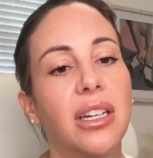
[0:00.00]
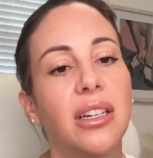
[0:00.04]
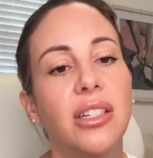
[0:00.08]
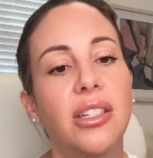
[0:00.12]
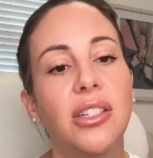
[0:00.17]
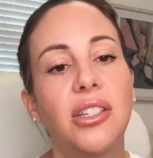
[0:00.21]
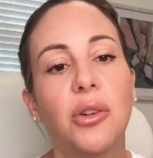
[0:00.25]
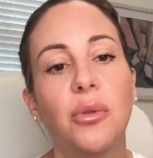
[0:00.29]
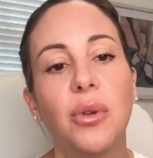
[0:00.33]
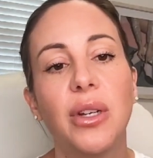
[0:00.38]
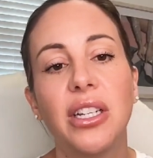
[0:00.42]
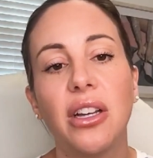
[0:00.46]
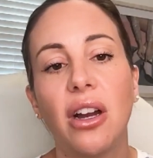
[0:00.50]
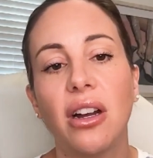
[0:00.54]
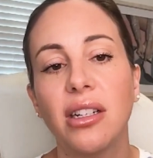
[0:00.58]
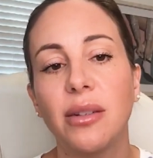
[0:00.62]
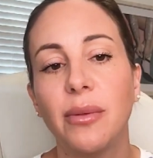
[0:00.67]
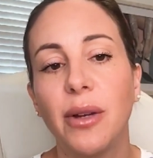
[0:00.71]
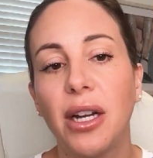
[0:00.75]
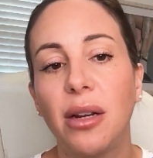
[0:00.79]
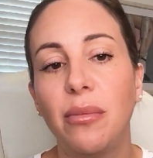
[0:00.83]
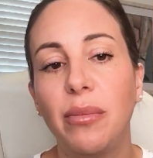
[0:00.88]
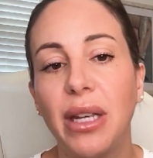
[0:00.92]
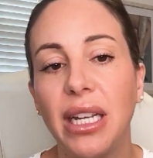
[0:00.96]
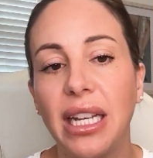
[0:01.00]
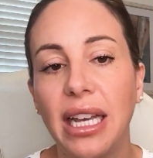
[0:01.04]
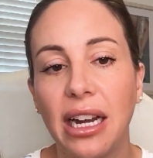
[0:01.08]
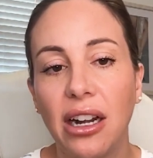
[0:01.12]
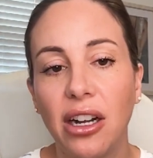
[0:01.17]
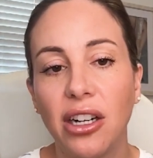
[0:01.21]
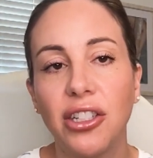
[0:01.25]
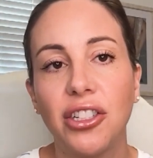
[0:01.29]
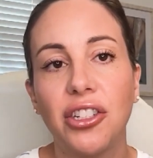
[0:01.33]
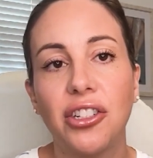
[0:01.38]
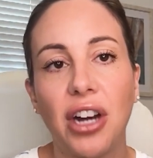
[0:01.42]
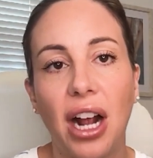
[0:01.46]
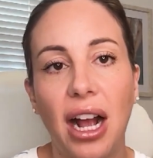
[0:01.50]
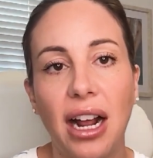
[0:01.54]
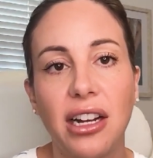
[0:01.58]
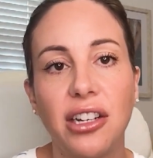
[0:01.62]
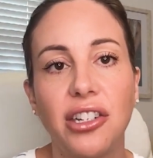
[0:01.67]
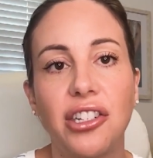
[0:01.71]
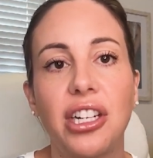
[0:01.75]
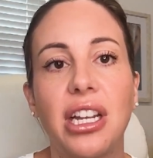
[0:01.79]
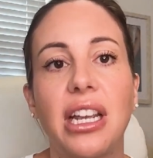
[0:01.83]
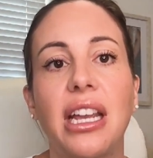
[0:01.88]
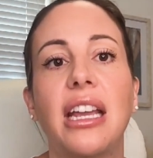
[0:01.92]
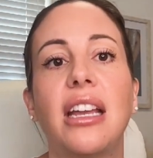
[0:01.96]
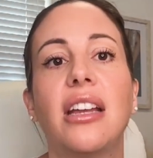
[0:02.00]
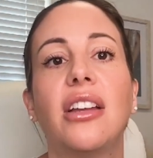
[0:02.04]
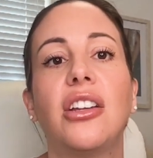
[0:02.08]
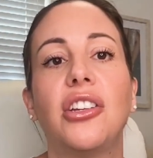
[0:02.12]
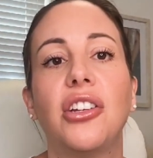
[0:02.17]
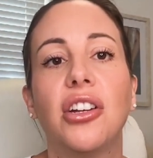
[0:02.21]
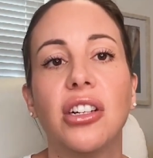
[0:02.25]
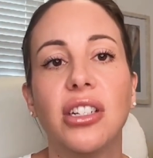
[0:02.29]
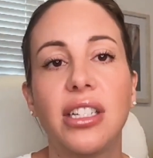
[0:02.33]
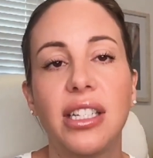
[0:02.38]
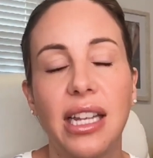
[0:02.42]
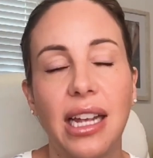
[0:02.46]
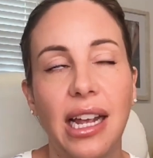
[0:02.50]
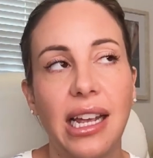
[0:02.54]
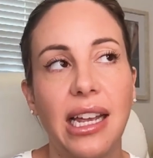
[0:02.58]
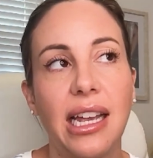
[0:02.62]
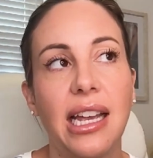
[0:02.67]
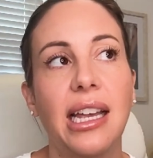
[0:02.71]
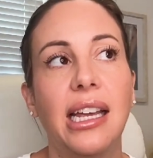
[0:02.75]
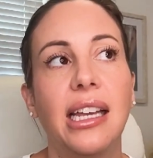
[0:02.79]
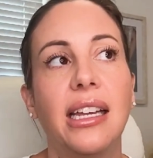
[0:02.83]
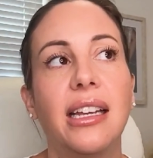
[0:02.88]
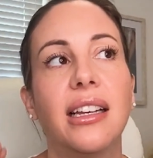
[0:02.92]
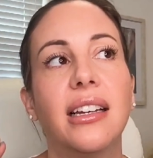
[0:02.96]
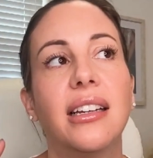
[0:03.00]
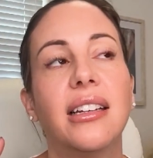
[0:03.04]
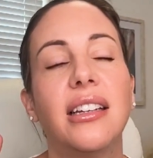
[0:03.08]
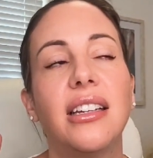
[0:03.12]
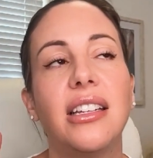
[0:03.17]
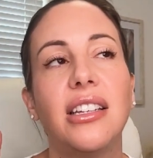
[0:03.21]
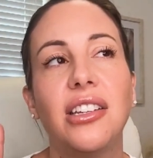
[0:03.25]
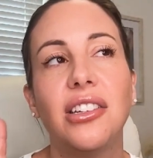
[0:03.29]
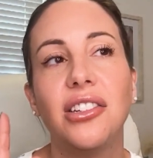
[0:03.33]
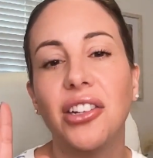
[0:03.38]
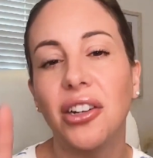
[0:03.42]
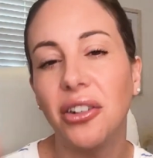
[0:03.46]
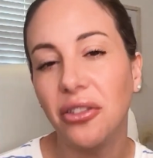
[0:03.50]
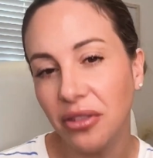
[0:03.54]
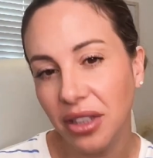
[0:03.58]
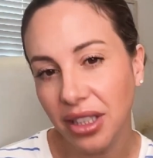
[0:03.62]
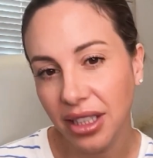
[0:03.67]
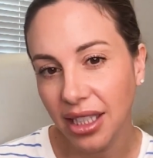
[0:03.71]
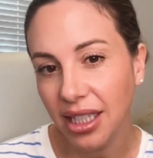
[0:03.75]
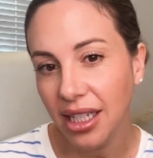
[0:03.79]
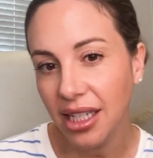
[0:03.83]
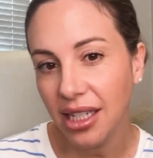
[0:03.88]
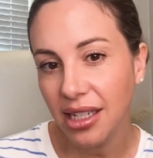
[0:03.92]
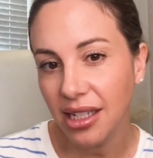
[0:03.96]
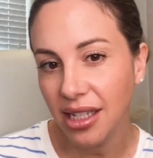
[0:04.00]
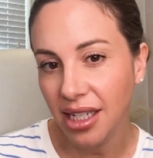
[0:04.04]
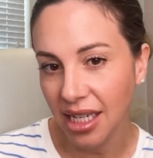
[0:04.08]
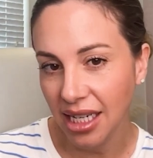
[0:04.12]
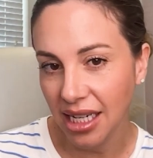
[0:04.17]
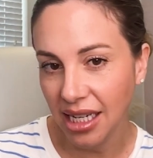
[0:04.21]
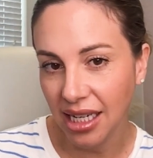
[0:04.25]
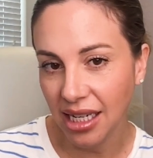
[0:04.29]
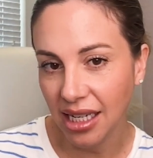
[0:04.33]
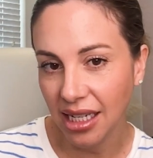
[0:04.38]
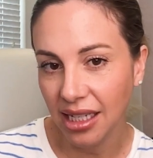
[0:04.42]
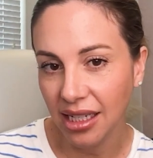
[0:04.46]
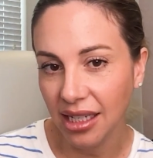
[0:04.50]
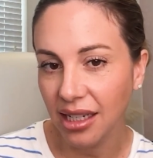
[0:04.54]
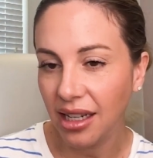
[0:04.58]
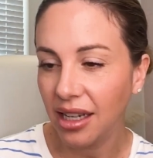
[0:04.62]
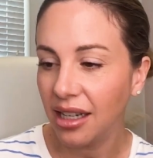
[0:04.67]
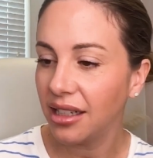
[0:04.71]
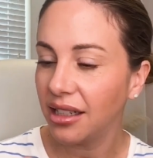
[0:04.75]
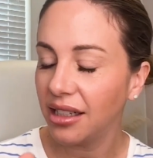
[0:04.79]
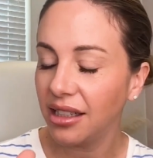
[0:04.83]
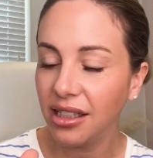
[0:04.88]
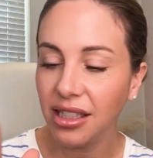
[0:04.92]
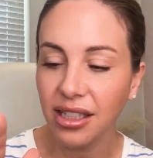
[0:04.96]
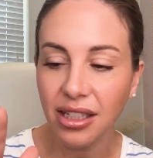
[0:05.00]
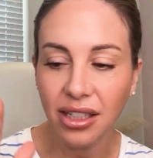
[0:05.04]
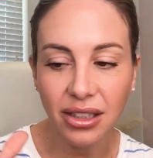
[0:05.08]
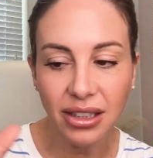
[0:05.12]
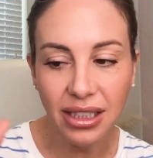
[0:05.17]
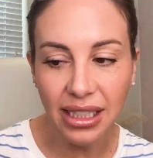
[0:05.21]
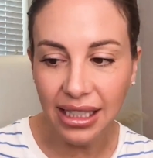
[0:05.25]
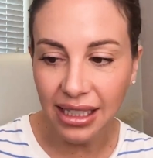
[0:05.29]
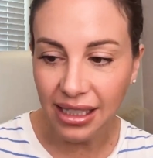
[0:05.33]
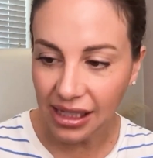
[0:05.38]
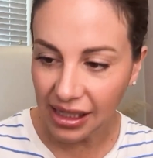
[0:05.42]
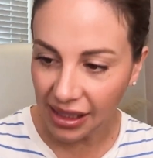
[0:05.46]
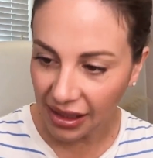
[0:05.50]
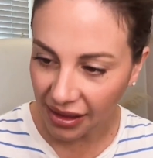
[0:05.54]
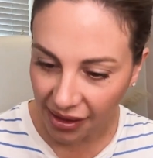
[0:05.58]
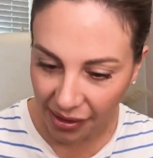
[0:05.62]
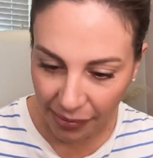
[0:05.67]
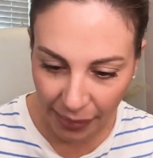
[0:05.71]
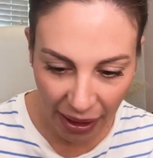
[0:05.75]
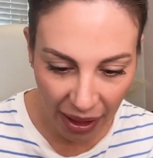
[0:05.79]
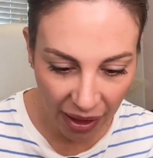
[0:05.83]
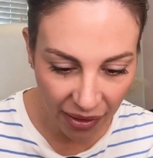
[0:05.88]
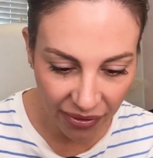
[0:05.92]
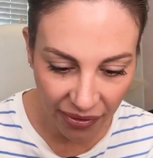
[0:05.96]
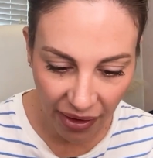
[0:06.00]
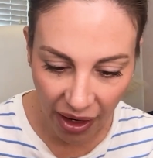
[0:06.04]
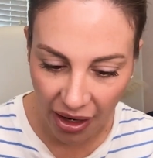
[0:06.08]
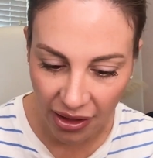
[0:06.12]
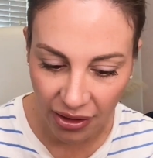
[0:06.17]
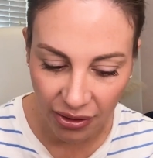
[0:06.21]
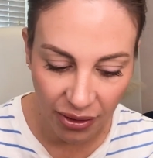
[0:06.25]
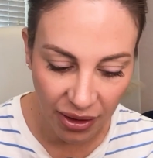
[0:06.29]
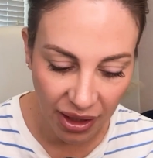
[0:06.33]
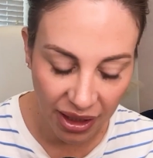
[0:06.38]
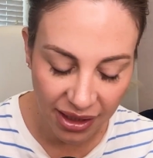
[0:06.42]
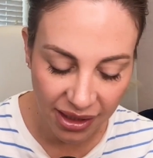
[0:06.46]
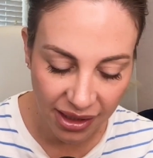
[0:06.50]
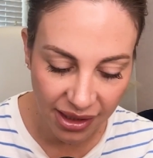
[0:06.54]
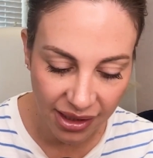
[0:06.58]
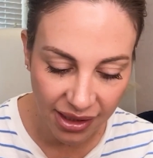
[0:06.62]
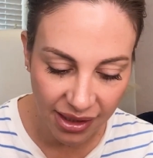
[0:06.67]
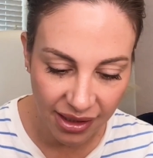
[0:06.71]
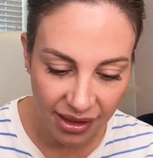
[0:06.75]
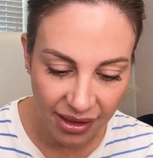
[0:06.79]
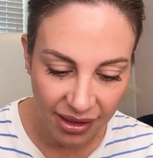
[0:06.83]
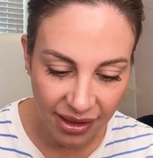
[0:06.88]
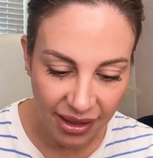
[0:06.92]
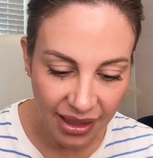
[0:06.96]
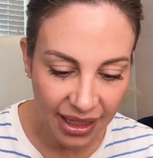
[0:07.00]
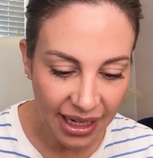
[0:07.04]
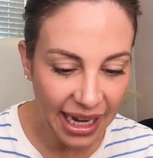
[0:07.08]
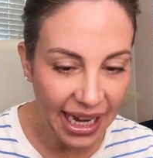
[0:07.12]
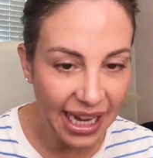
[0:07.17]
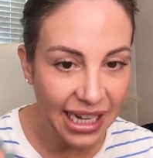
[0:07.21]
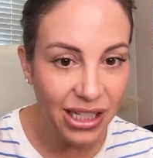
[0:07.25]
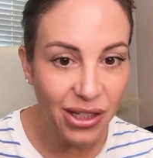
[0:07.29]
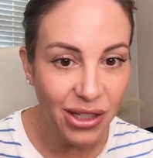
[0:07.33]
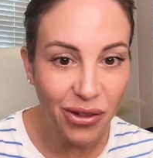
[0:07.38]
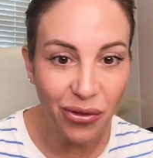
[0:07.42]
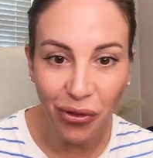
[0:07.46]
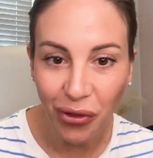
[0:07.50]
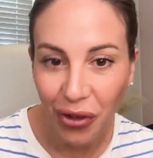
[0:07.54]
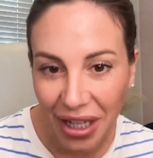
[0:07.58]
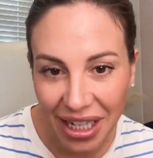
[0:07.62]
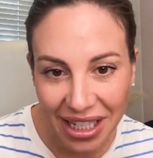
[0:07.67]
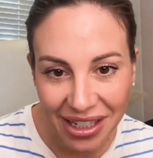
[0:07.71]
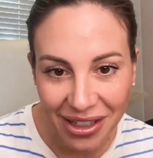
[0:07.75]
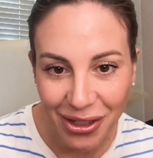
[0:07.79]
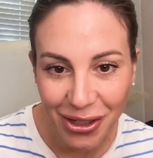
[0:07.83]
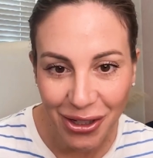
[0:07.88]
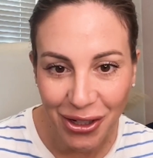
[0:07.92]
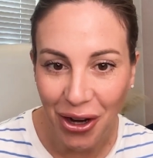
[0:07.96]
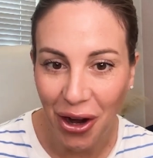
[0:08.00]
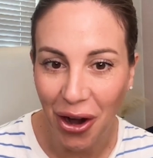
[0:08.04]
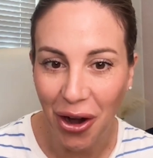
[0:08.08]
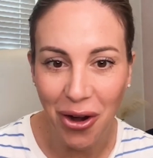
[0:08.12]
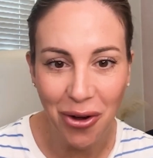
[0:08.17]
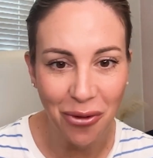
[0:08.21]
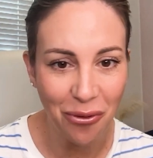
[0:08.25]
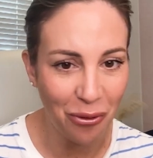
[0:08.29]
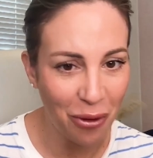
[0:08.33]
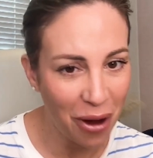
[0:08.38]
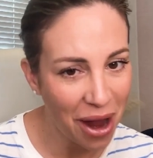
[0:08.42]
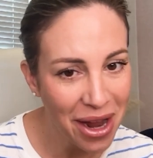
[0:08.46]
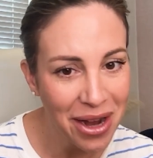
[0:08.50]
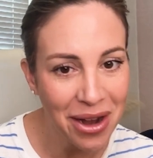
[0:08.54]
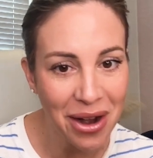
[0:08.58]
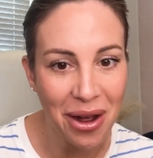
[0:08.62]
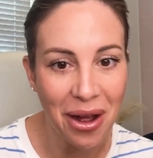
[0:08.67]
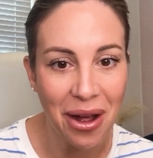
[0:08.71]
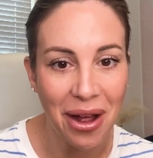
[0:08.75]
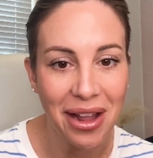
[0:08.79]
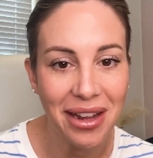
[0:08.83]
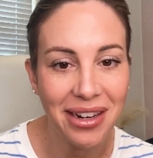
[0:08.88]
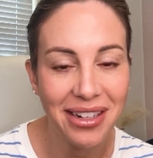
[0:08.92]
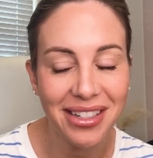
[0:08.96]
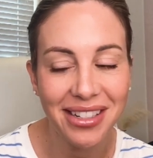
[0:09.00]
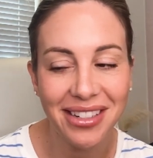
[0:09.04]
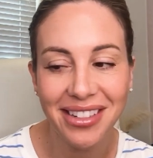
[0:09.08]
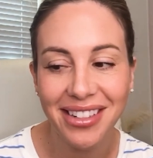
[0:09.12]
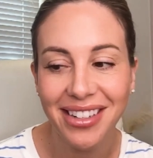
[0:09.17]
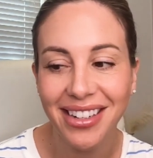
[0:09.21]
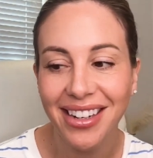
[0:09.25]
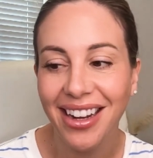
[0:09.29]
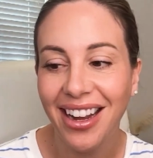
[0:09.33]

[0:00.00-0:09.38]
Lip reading: So we talked about a beginner strategy. You're saying you don't need a certain amount of followers. It's free to start. Why not?